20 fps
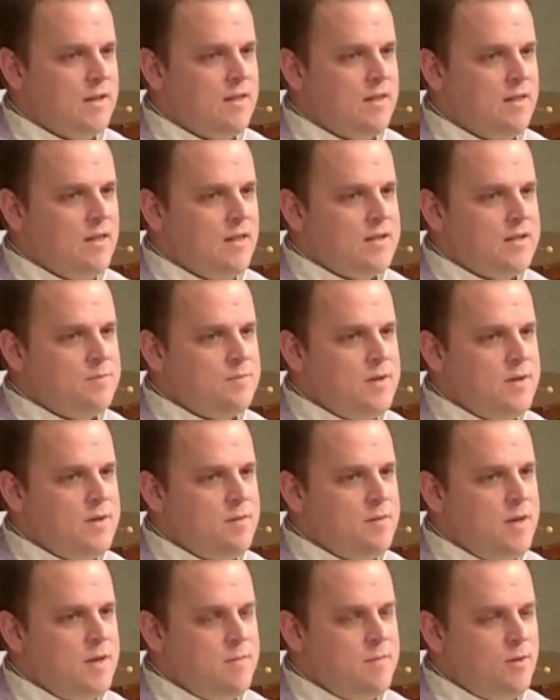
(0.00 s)
Let us be a
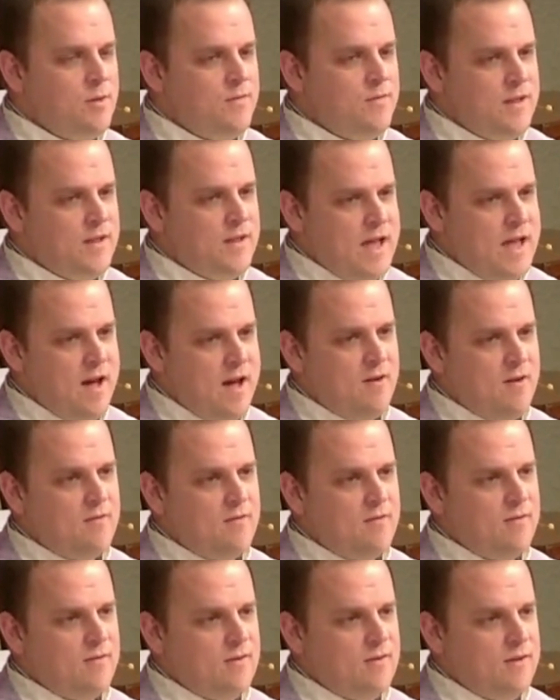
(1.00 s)
people of the now.
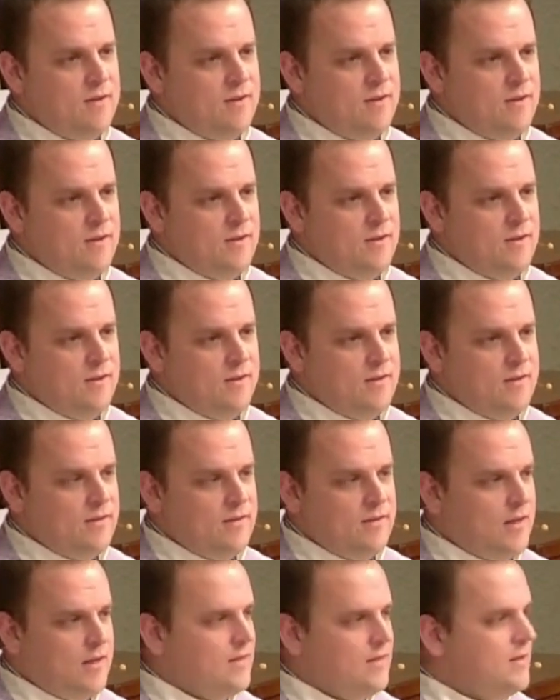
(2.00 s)
Let